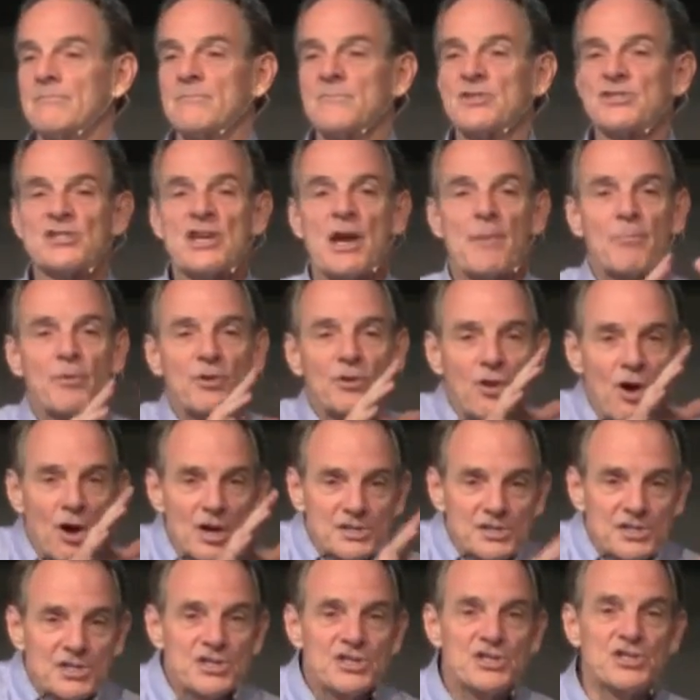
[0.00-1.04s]
The shepherd
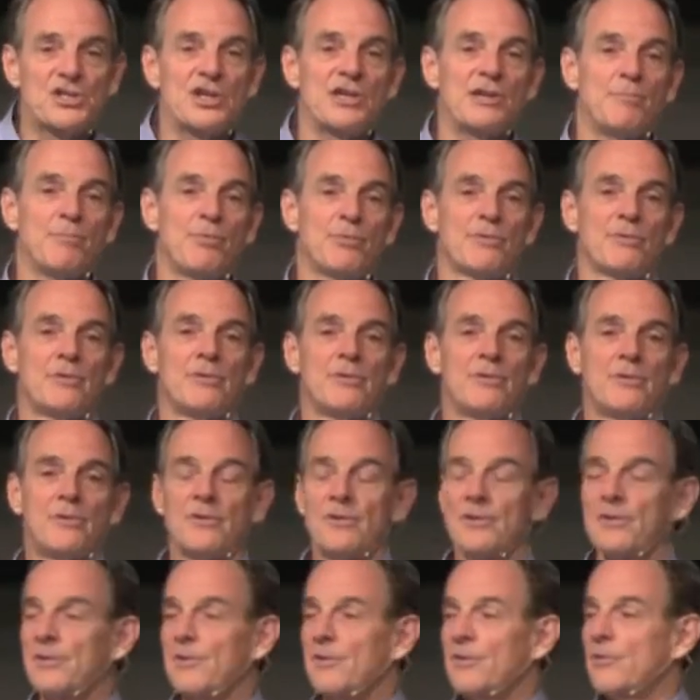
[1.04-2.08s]
lost his sheep,
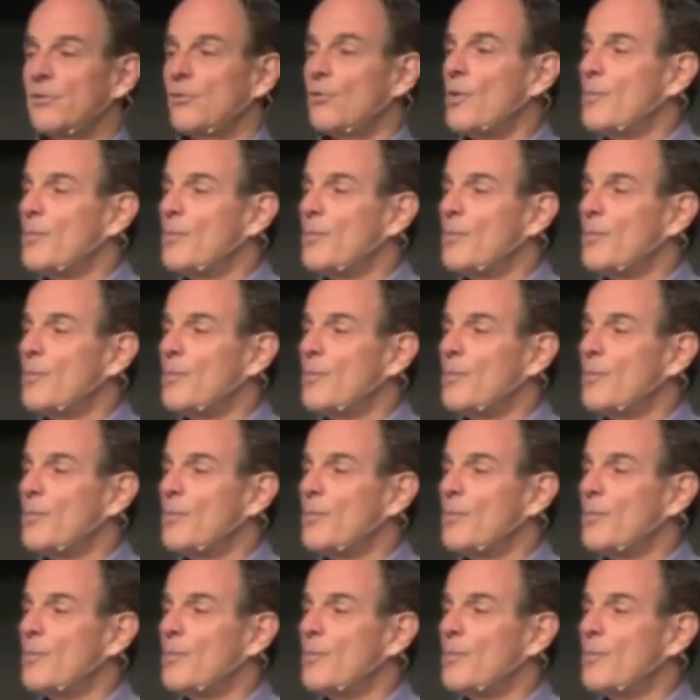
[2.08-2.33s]
the